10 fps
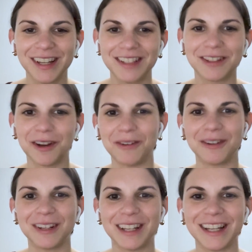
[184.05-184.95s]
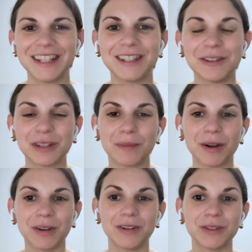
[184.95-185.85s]
So it is usually
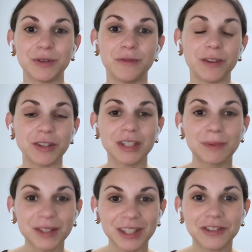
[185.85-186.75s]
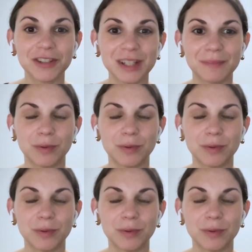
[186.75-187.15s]
marketers who first express interest,